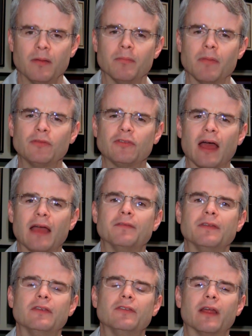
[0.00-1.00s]
Most
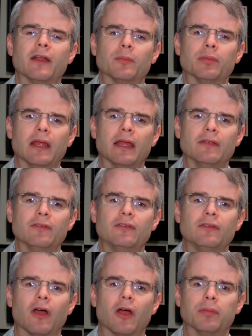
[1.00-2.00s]
IVs that are
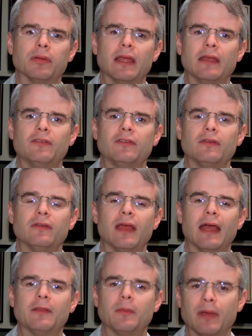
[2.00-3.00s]
placed are placed
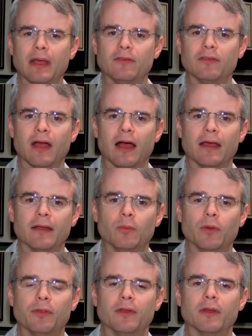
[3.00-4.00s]
at the bedside
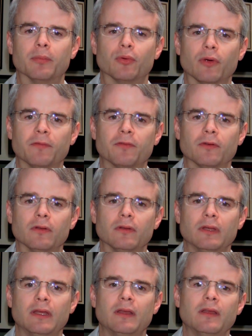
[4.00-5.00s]
within a peripheral,